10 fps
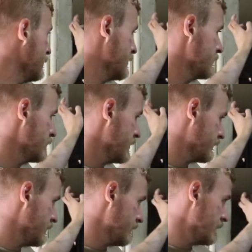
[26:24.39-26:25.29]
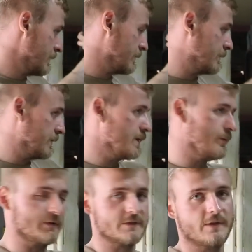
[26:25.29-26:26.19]
and we have got the
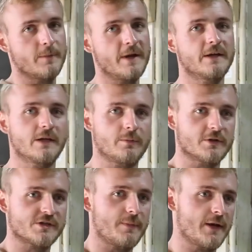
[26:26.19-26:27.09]
gearbox, the main gearbox,